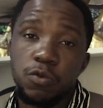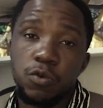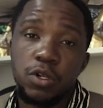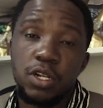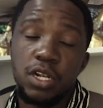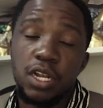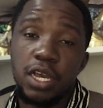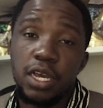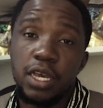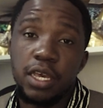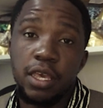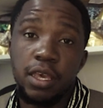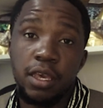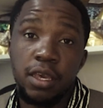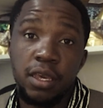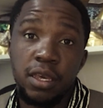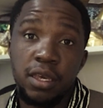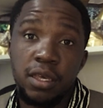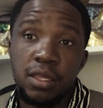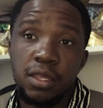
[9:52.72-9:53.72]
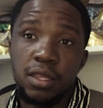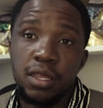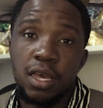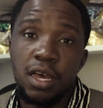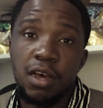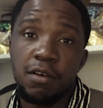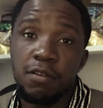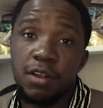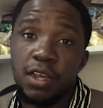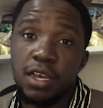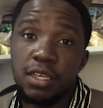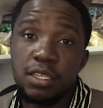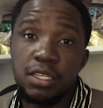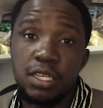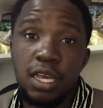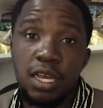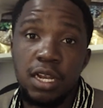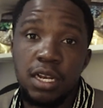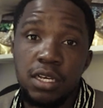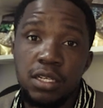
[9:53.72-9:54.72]
food like hay, they have like
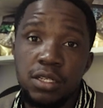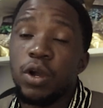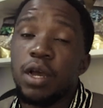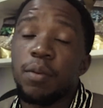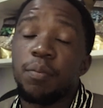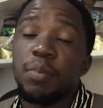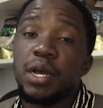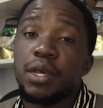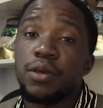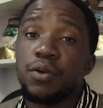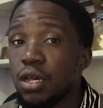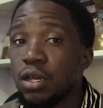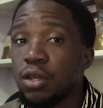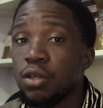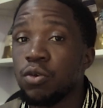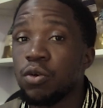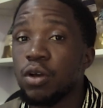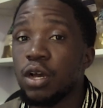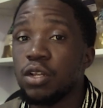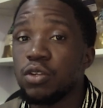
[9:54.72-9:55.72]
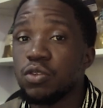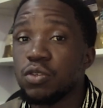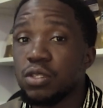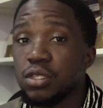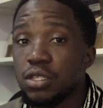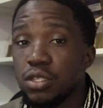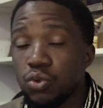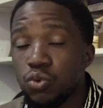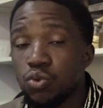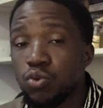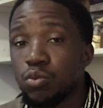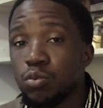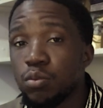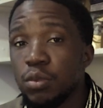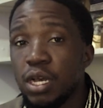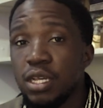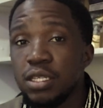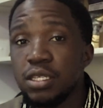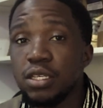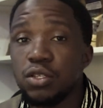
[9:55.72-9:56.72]
silage, whereby you can use this
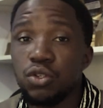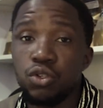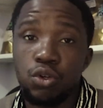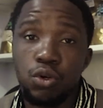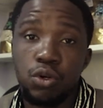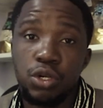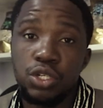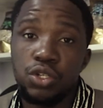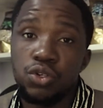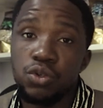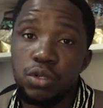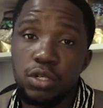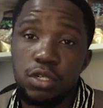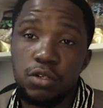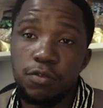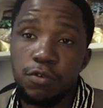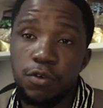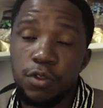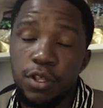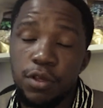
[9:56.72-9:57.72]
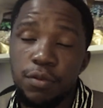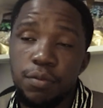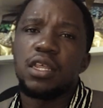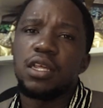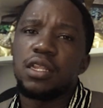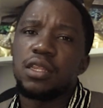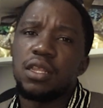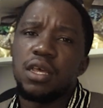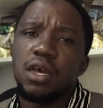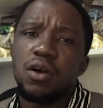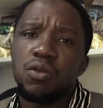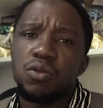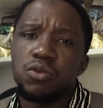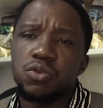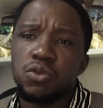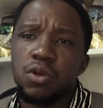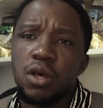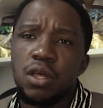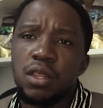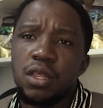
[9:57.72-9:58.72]
room as a storage unit for them. And then there are
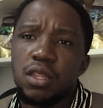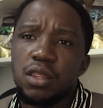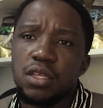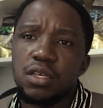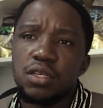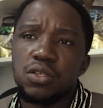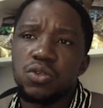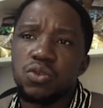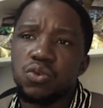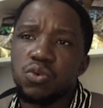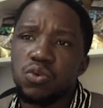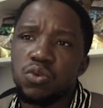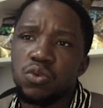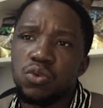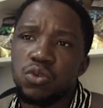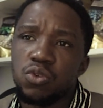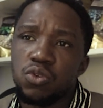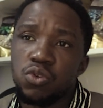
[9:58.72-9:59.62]
also other things you